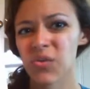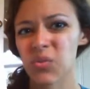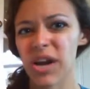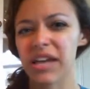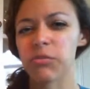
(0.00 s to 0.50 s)

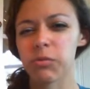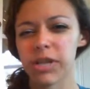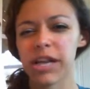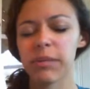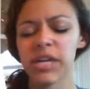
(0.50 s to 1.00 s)
Right.
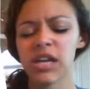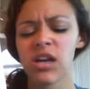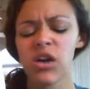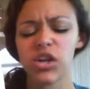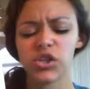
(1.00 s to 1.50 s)
Clammy.
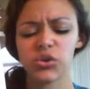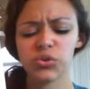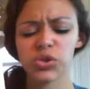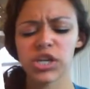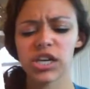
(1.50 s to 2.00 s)

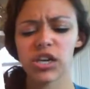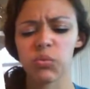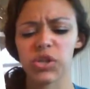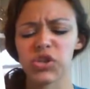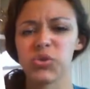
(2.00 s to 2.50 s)
Usually
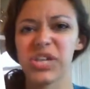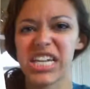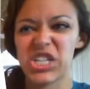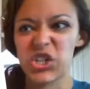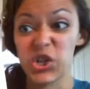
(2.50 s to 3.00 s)
when you
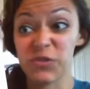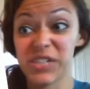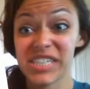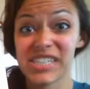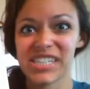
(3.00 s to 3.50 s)
get
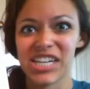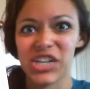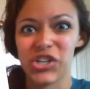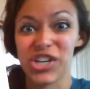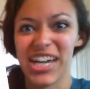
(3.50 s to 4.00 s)
nervous,
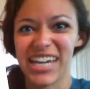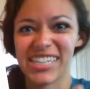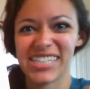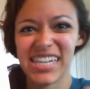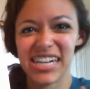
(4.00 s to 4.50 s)
your
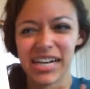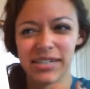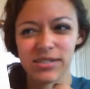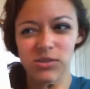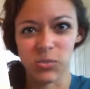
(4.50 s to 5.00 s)
hands get
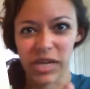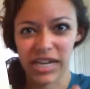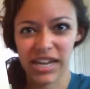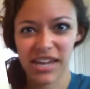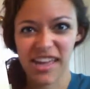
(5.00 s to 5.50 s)
kind of
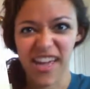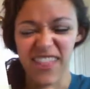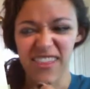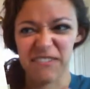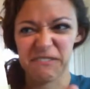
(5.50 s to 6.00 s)
sweaty
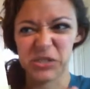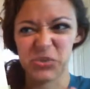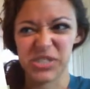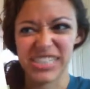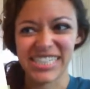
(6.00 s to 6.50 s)
and they feel
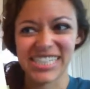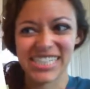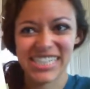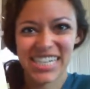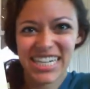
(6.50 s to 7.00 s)
really
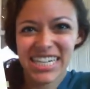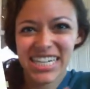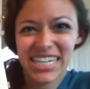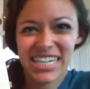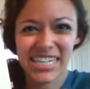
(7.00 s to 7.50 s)

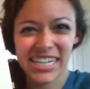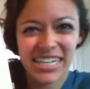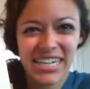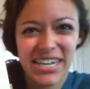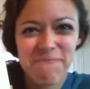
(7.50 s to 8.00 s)
sticky and
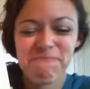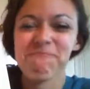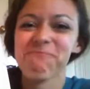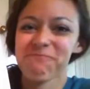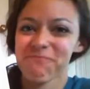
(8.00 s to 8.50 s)
icky.
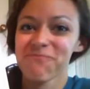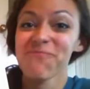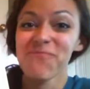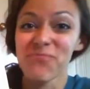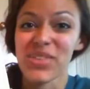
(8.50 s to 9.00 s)

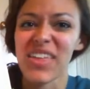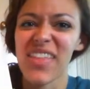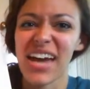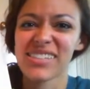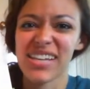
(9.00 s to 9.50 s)

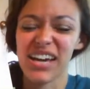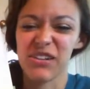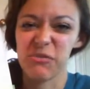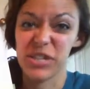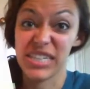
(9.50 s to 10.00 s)
That's
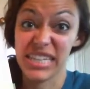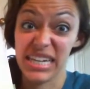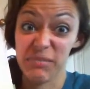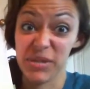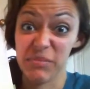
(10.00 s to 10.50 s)
kind of what
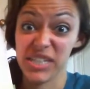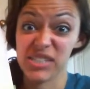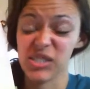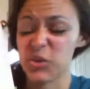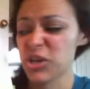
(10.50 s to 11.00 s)
clammy
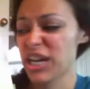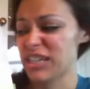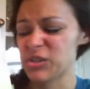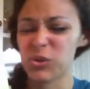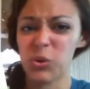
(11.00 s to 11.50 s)
means. So her
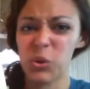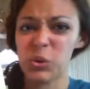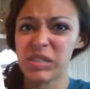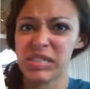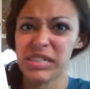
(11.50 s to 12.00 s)
hands are
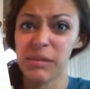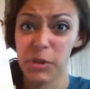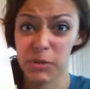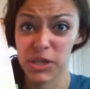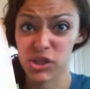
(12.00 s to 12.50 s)
cold and
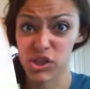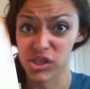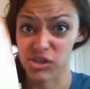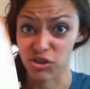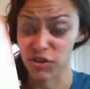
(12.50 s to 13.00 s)
clammy because
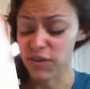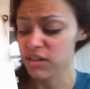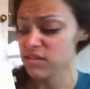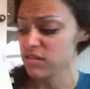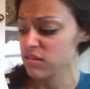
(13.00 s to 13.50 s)
she's
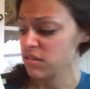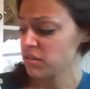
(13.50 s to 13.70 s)
nervous.